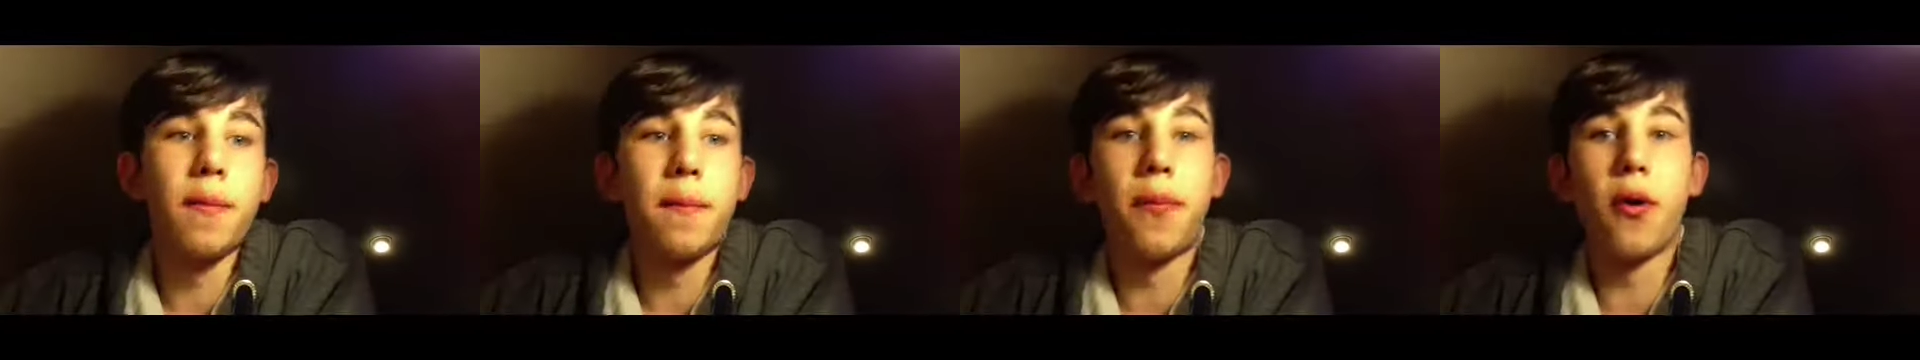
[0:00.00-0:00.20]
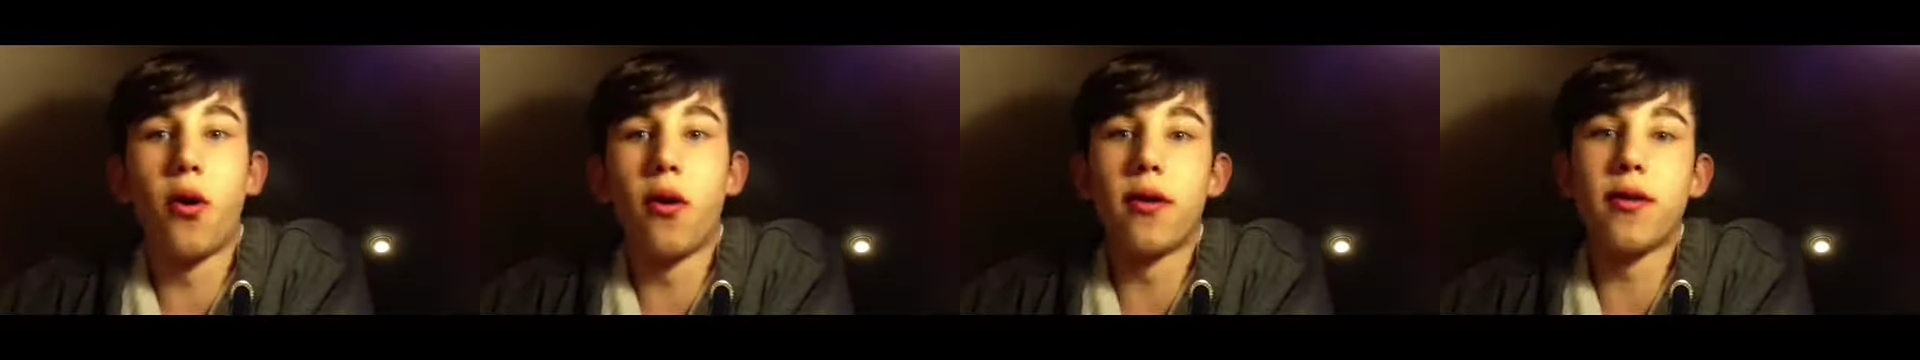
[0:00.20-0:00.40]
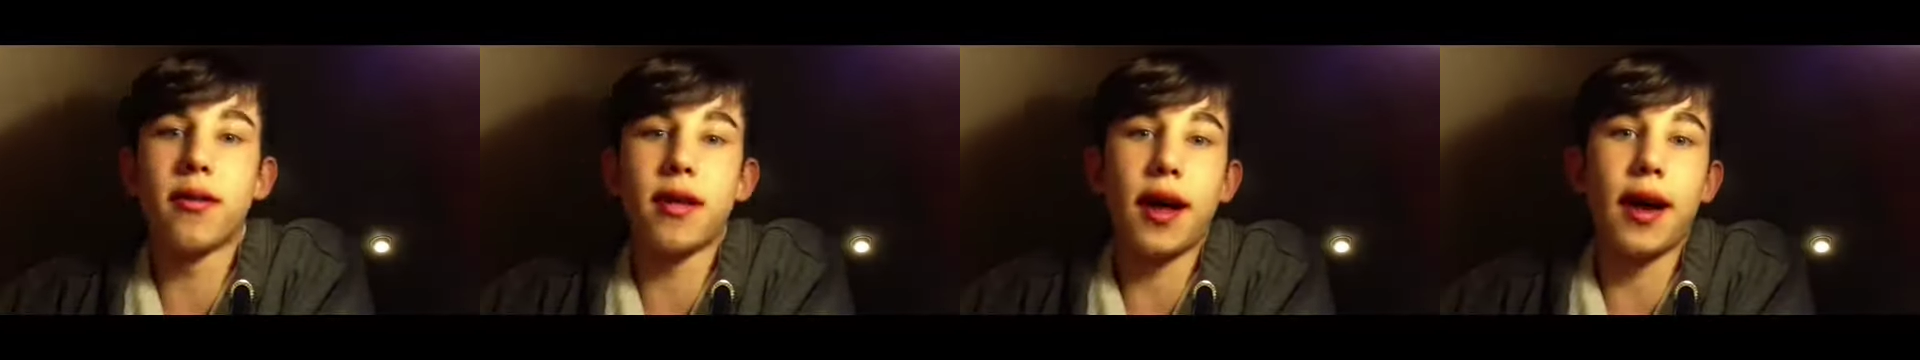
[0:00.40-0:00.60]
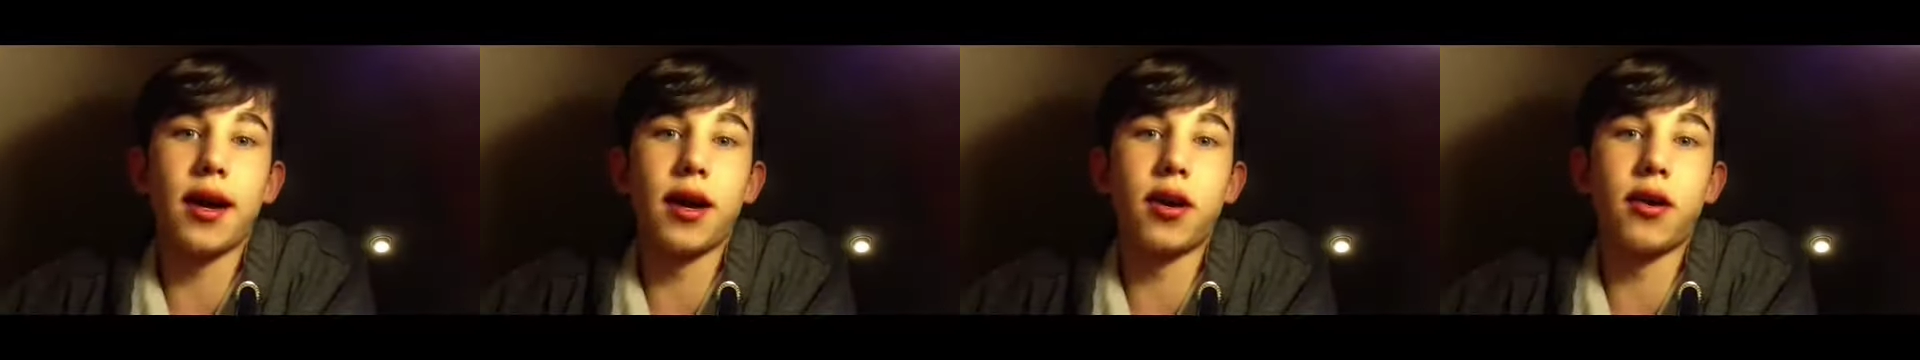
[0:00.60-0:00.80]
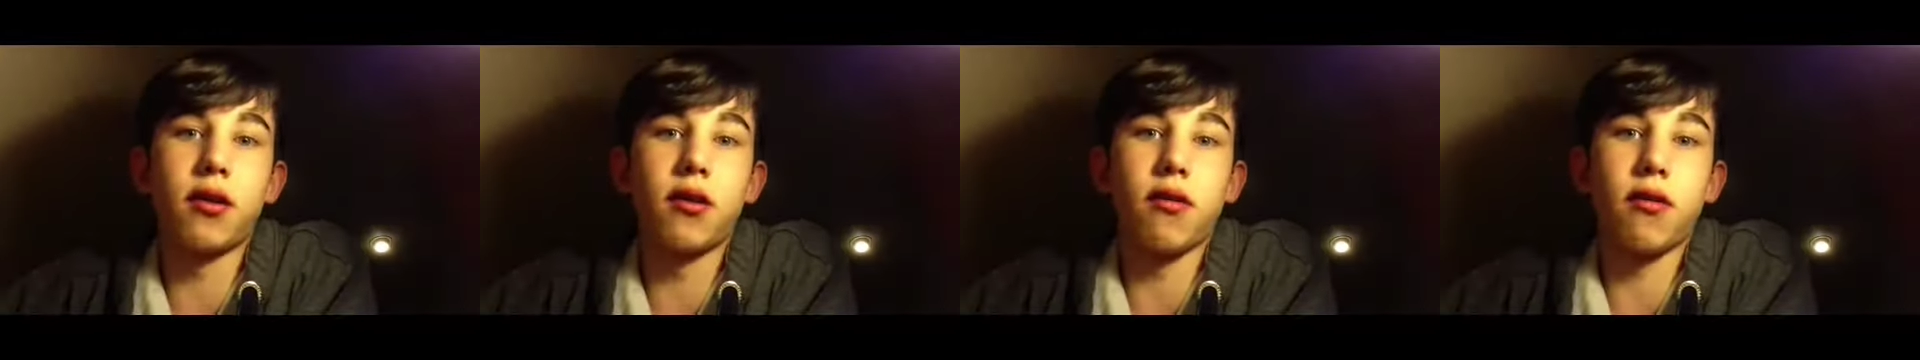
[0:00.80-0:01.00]
boys
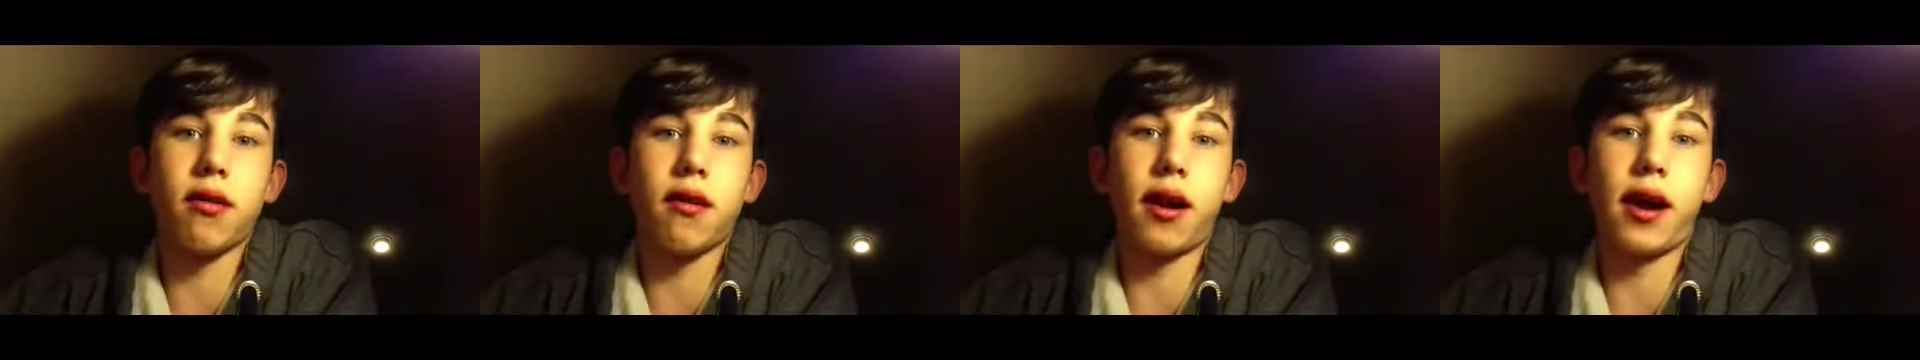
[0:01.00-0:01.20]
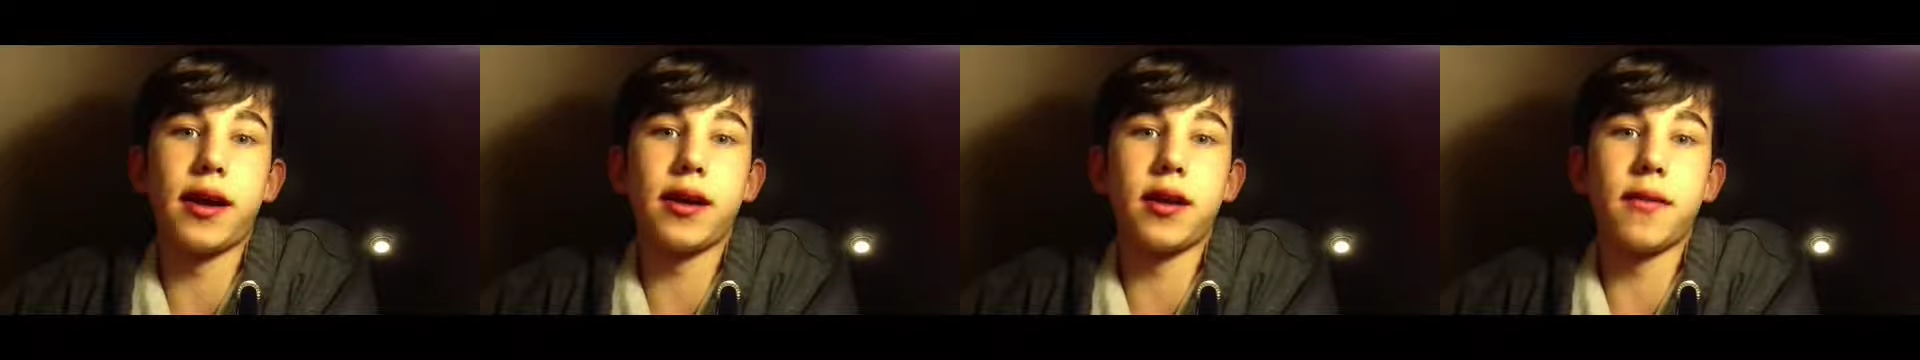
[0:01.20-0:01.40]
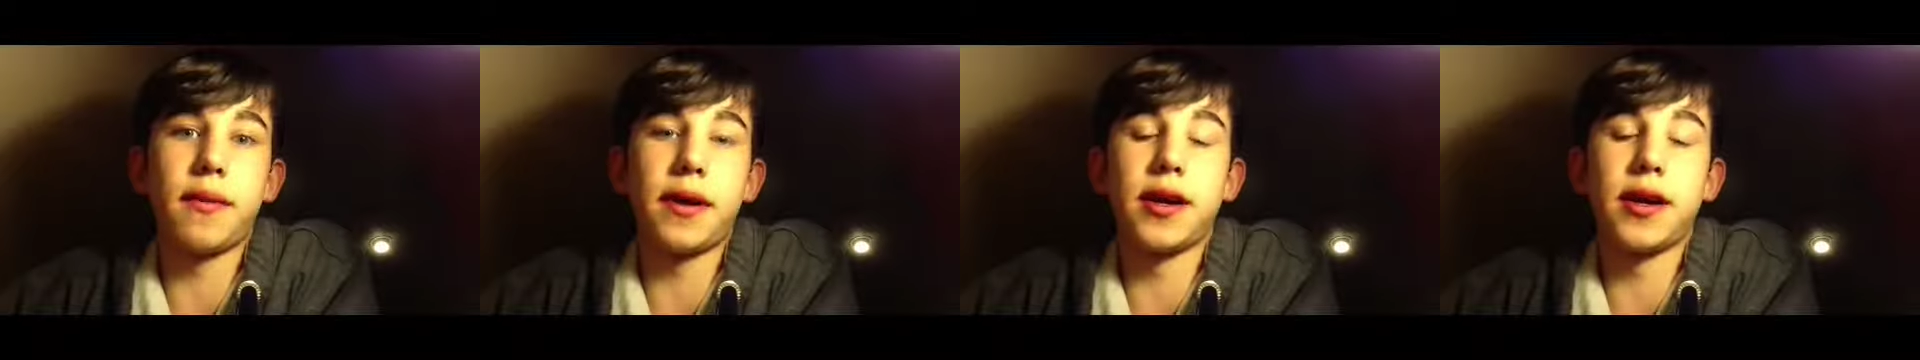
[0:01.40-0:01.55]
and girls like them.